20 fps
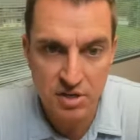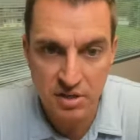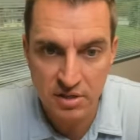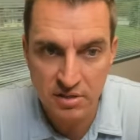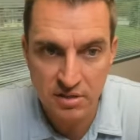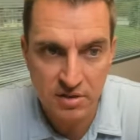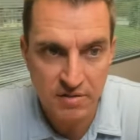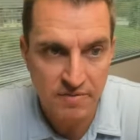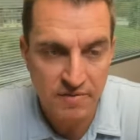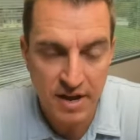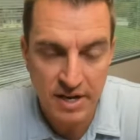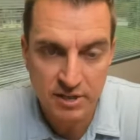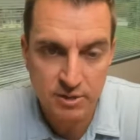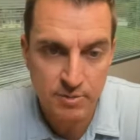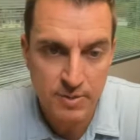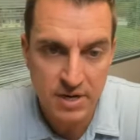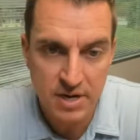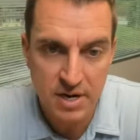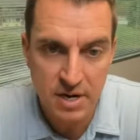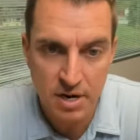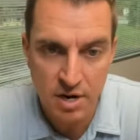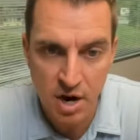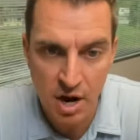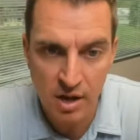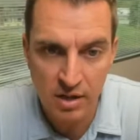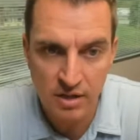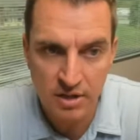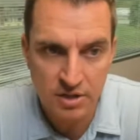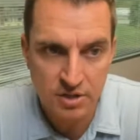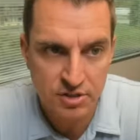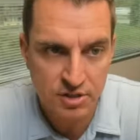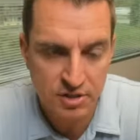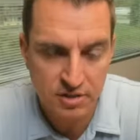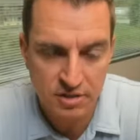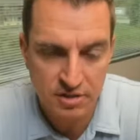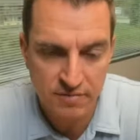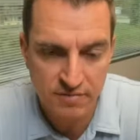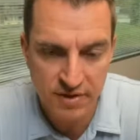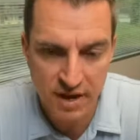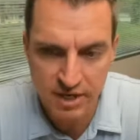this investment in knowledge,
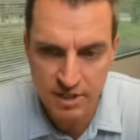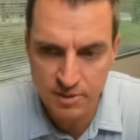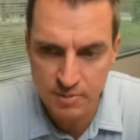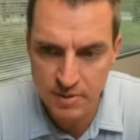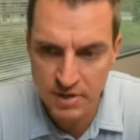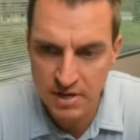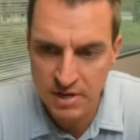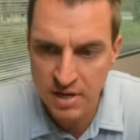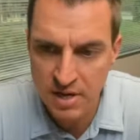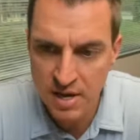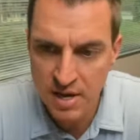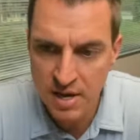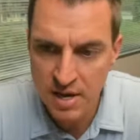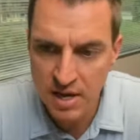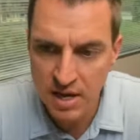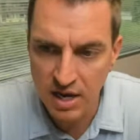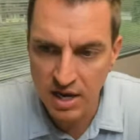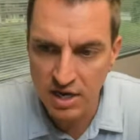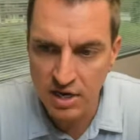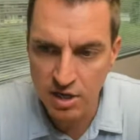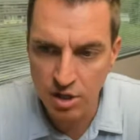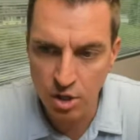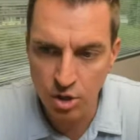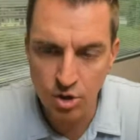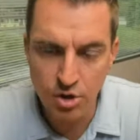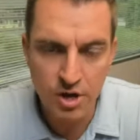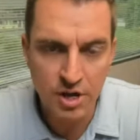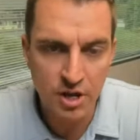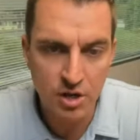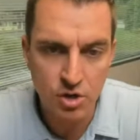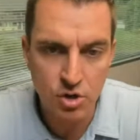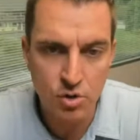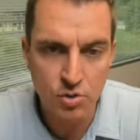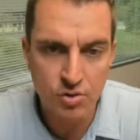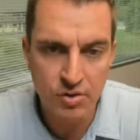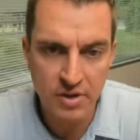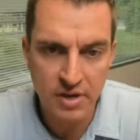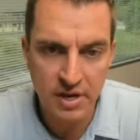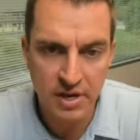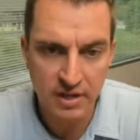this investment in learning new
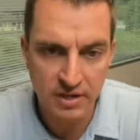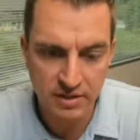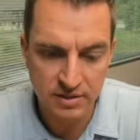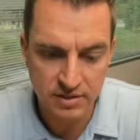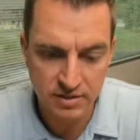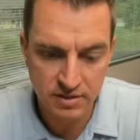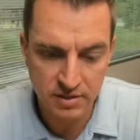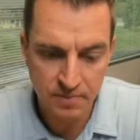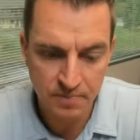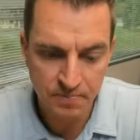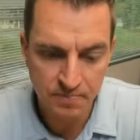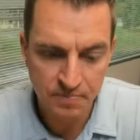things,